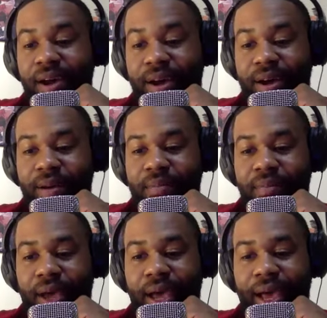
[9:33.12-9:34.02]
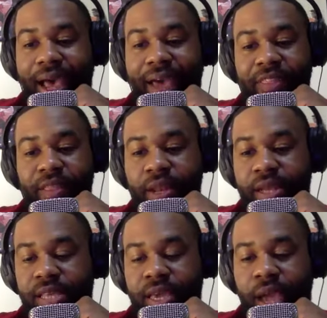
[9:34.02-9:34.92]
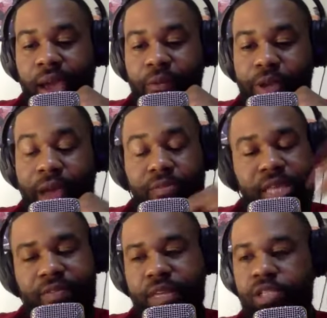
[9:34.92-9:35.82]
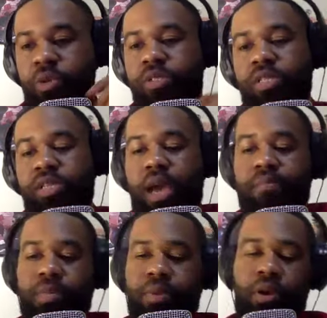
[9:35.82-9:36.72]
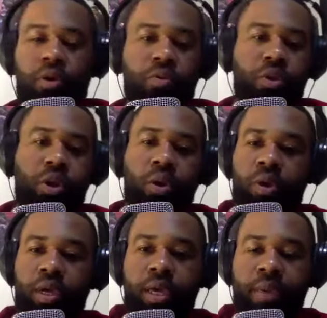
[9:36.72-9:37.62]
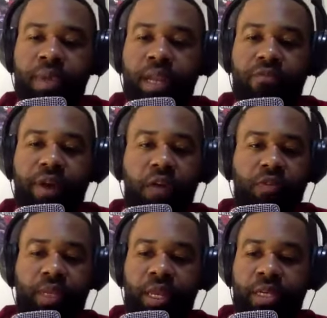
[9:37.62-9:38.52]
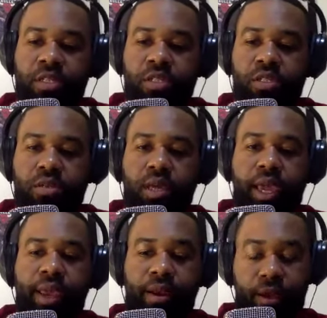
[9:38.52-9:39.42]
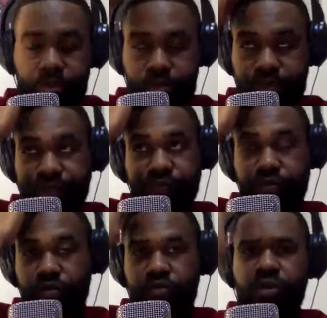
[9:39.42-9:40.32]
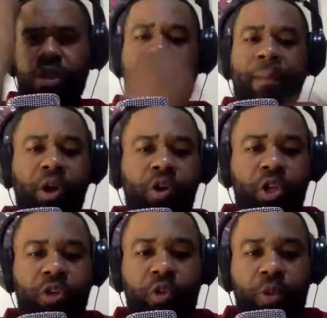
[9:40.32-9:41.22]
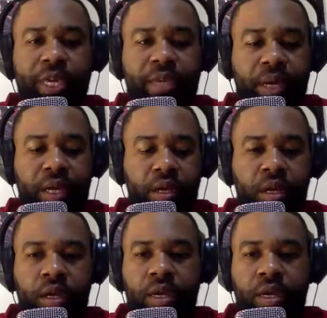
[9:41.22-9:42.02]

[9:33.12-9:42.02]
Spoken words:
I think the next thing we obviously have to get to is Tom Thibodeau. You know, him getting fired from the Knicks and happened earlier in the week, but